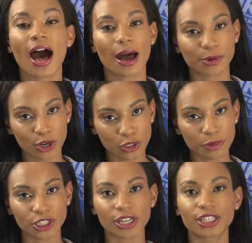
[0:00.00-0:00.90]
I'm your host,
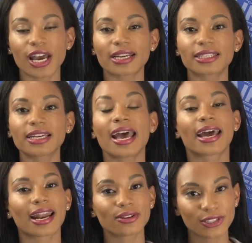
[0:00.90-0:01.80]
Michelle Jackson,
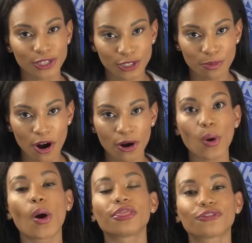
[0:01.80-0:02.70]
and I'll see you tomorrow
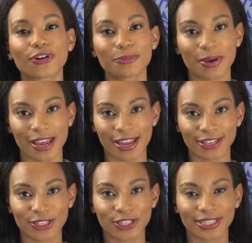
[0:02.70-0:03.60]
on the front
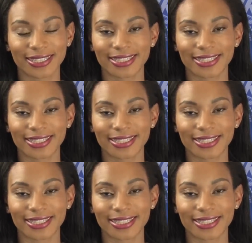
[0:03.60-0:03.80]
page.